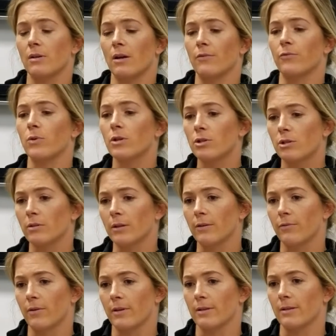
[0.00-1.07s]
unfortunately
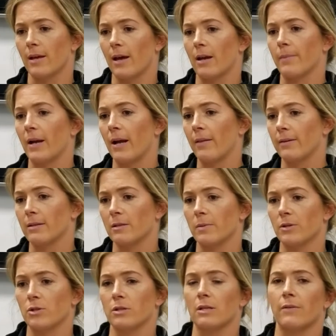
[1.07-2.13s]
for this cat, I'm highly
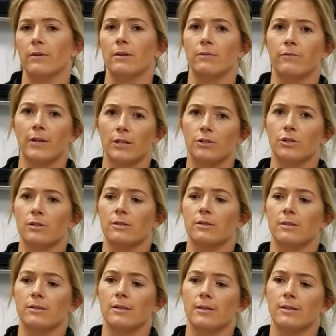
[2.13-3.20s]
suspicious of an infectious
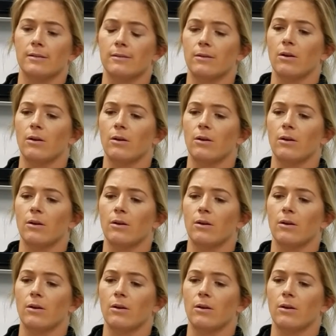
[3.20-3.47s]
disease